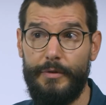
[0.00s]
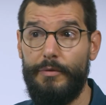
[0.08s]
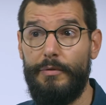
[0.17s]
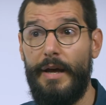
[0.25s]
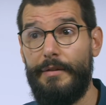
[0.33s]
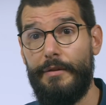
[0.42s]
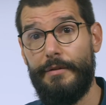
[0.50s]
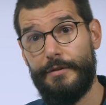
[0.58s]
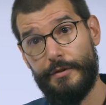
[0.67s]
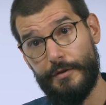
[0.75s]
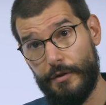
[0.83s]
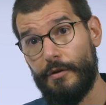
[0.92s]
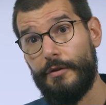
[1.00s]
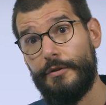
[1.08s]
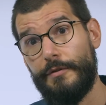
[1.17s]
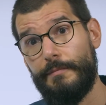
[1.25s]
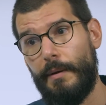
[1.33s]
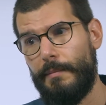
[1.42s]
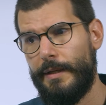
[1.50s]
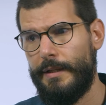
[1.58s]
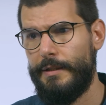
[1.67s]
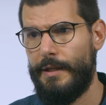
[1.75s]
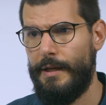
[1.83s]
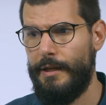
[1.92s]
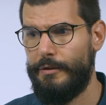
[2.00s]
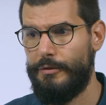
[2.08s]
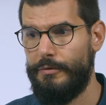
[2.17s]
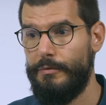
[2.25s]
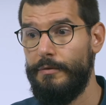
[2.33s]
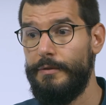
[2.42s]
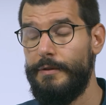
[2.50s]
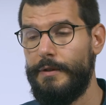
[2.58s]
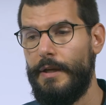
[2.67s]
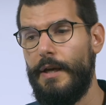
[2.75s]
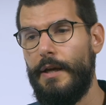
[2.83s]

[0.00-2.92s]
or rather the sociology of public intellectuals,